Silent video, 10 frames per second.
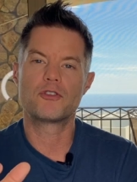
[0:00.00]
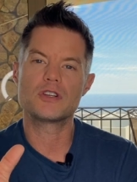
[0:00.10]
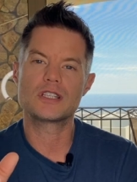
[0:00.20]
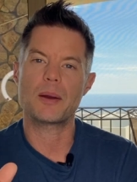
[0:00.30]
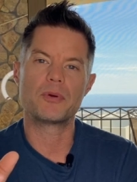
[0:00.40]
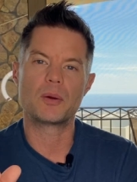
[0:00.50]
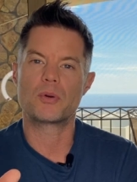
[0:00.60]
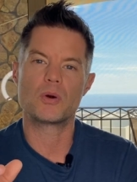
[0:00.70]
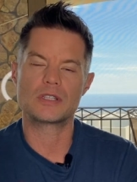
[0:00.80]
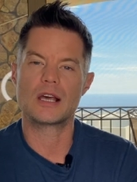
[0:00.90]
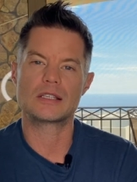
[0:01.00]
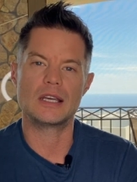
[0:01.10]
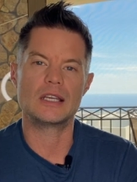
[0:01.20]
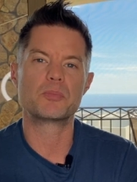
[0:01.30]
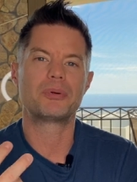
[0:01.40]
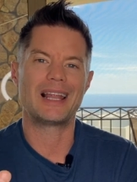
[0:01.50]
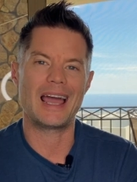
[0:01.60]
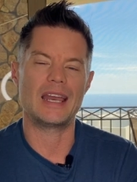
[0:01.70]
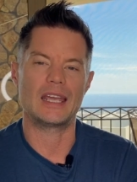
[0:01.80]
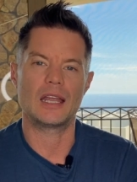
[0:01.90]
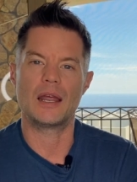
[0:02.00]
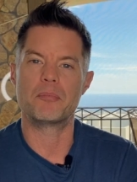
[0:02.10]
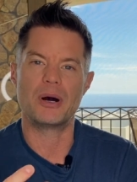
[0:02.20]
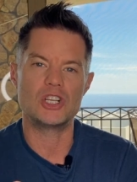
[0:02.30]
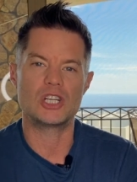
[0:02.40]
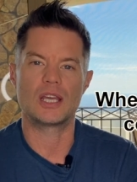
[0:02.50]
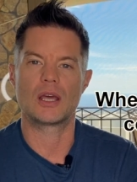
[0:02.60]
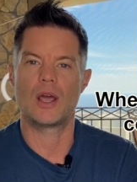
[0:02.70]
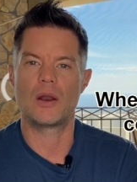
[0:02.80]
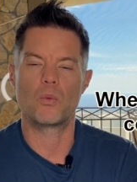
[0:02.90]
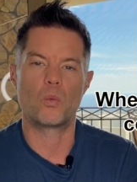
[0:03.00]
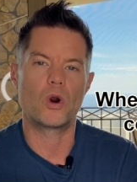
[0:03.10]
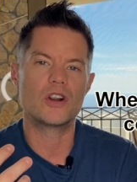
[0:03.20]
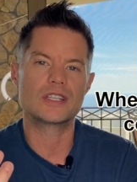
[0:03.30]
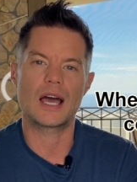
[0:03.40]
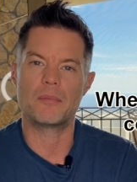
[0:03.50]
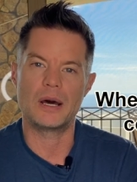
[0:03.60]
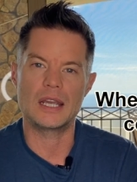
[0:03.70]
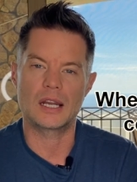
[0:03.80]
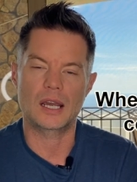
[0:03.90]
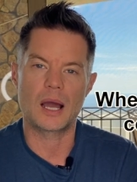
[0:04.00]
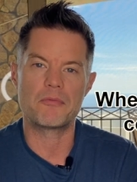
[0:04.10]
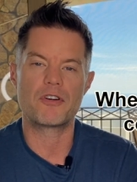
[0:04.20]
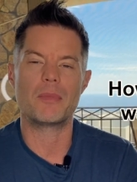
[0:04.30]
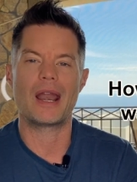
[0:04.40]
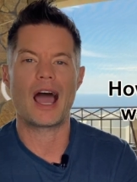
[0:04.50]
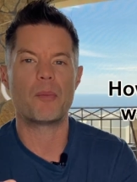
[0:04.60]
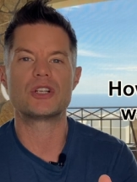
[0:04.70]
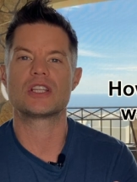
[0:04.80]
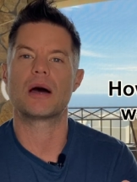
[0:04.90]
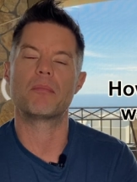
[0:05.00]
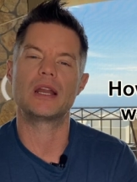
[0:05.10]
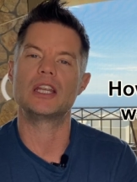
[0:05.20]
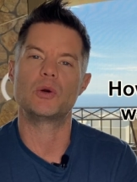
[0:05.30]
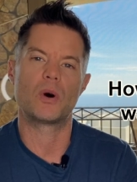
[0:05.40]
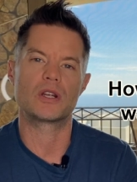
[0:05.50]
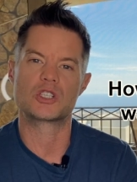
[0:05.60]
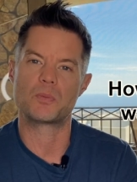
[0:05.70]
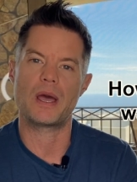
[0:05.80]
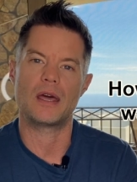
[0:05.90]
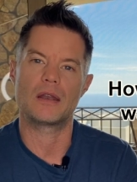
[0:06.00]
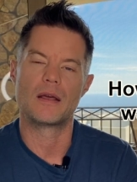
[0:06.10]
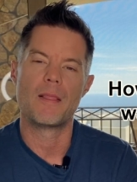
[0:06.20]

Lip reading: first step in the process is planning and budgeting, and where is that money gonna come from, and how much of that money do you wanna spend?